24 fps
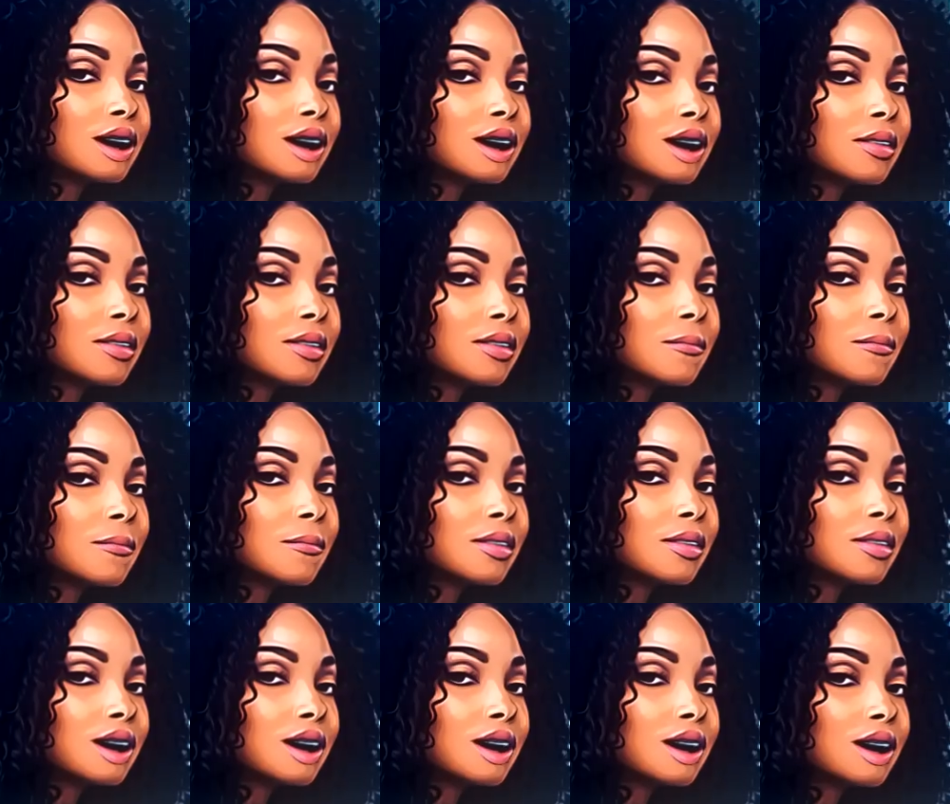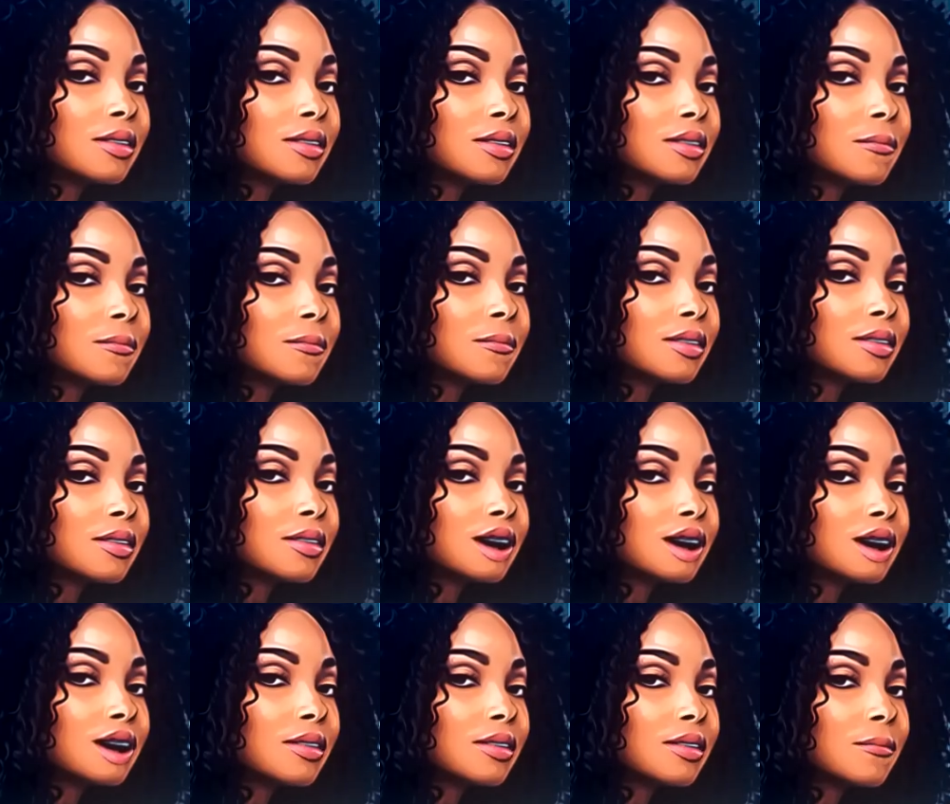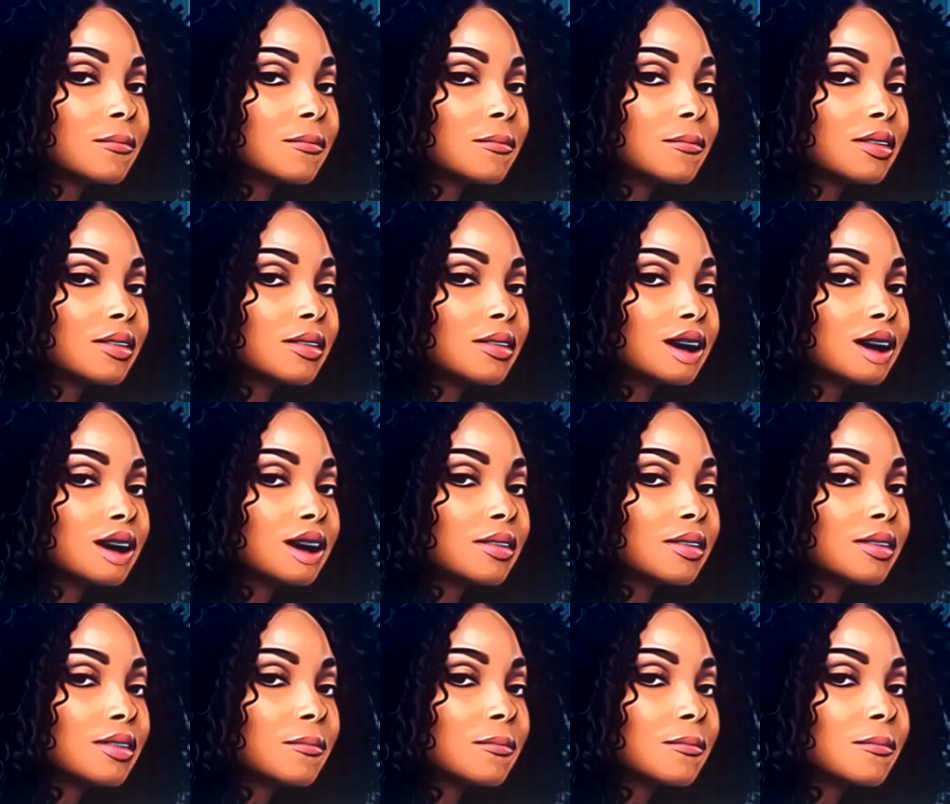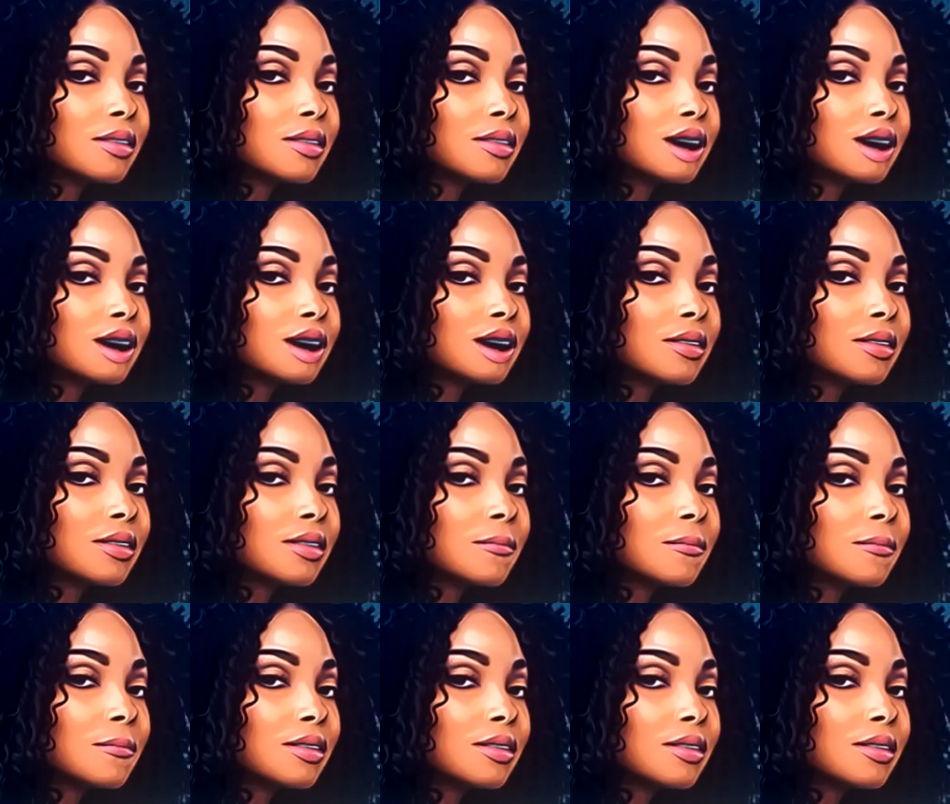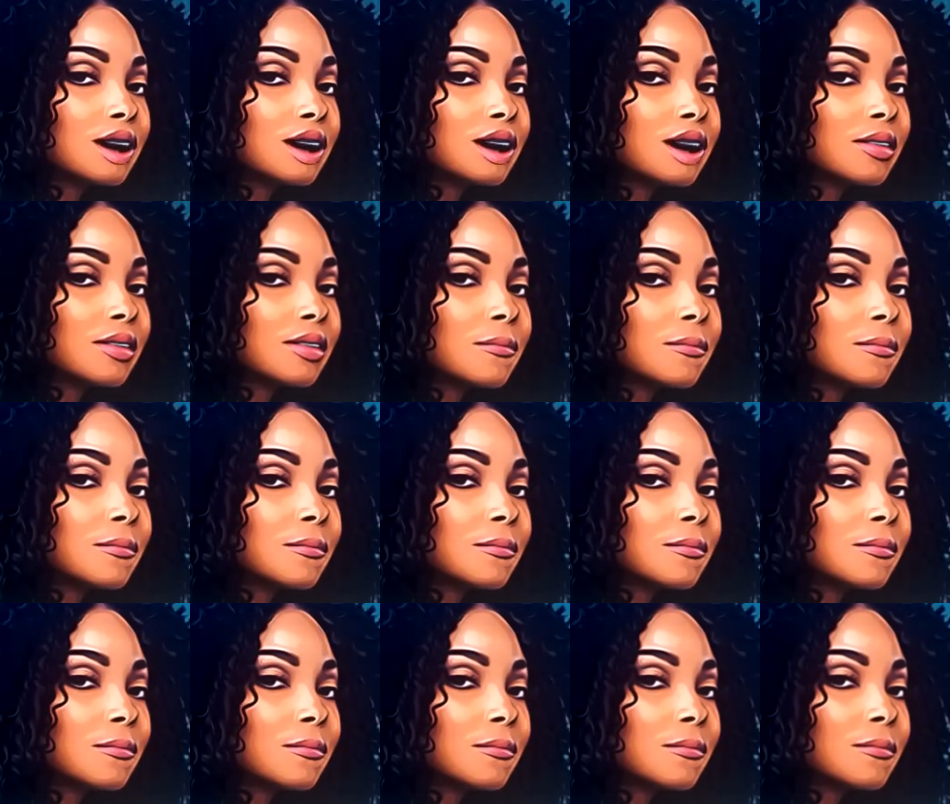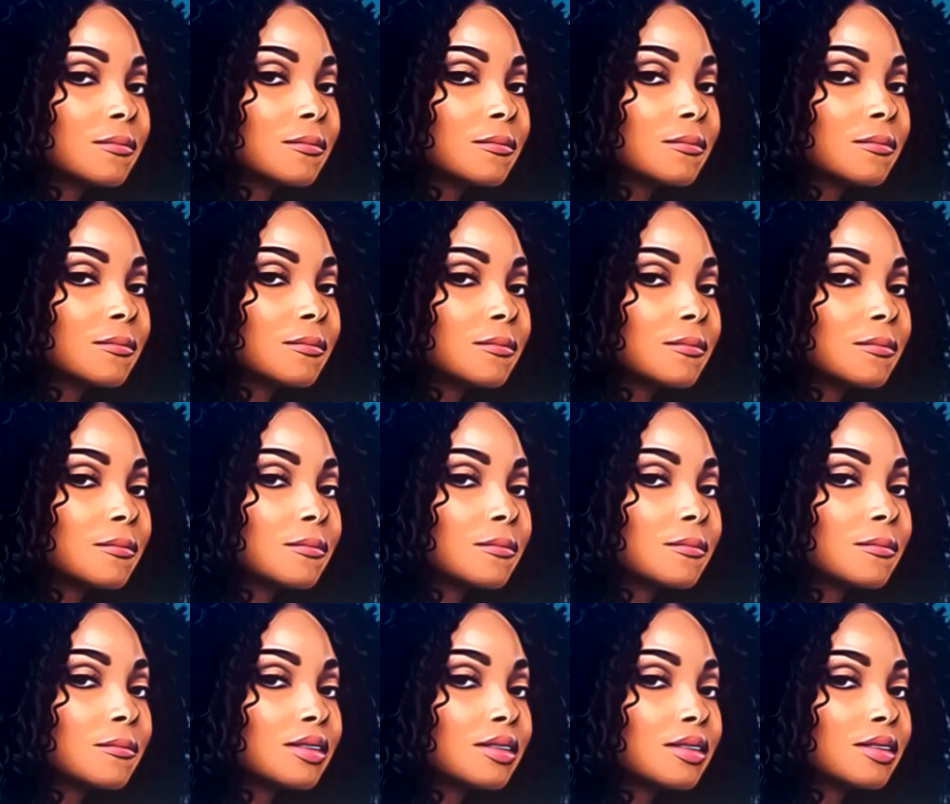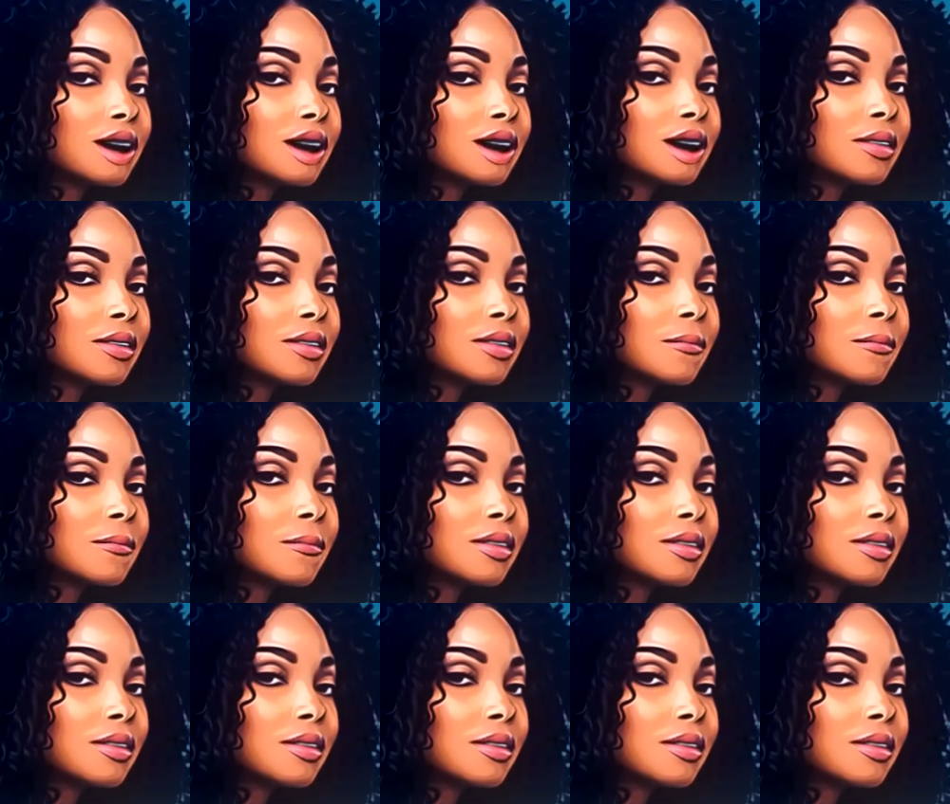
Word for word: But she really took a moment to look at Drew and realize, you know, maybe something is going on. So I